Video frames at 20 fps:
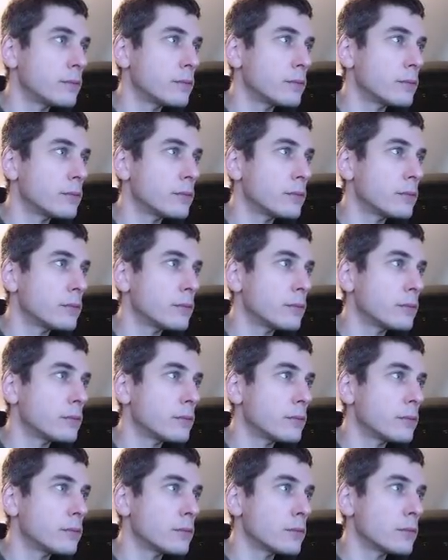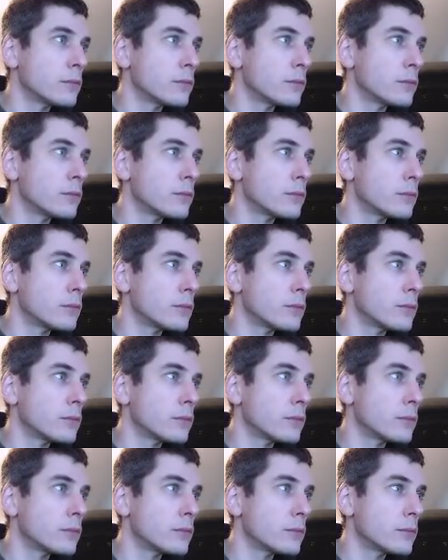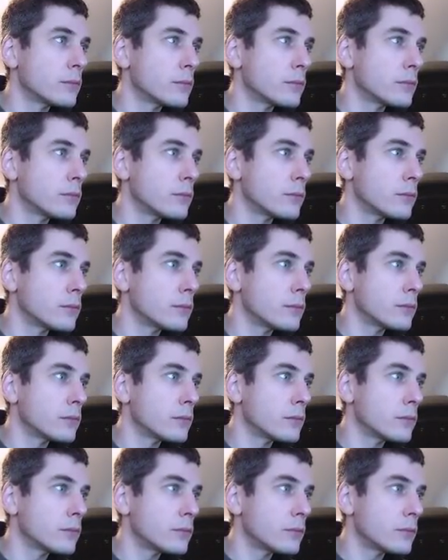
Nobody speaks.